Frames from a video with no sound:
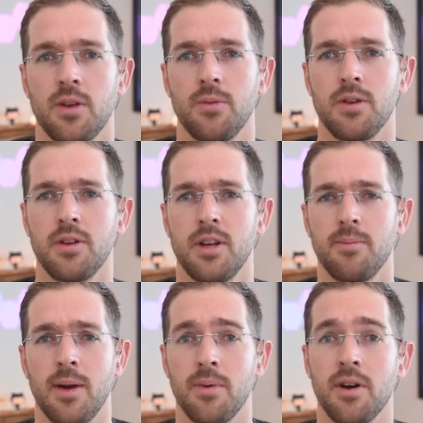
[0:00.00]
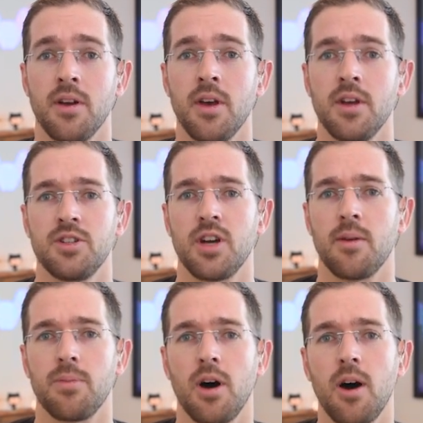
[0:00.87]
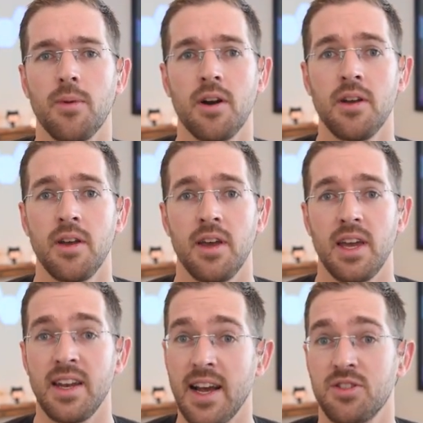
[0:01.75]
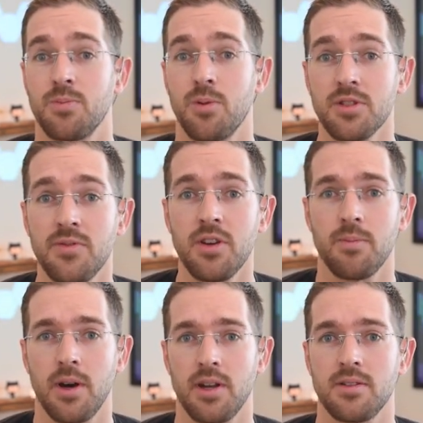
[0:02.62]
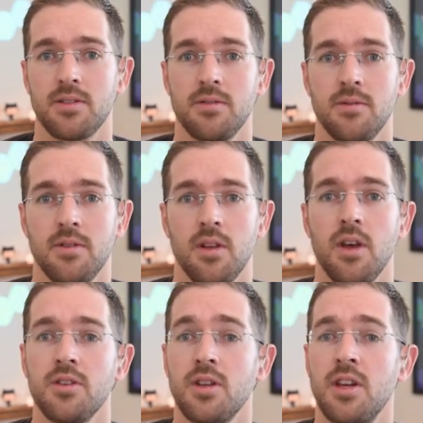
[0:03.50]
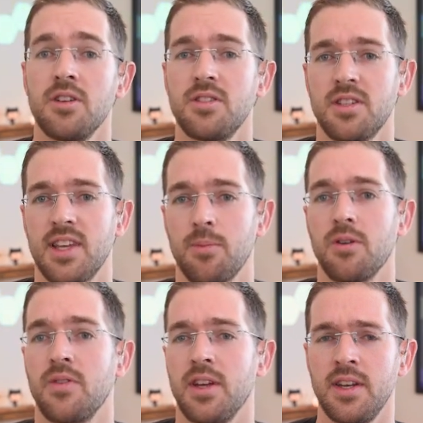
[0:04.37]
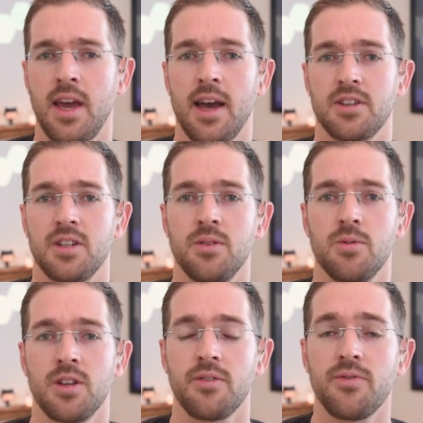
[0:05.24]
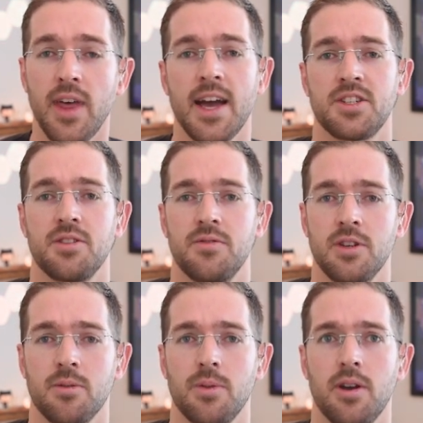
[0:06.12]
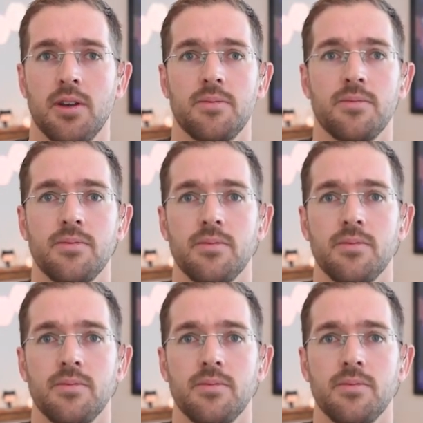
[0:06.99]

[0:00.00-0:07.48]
of community member John Palmer, it now supports ViewComponents. So here's an example of it in action with our Flash view component.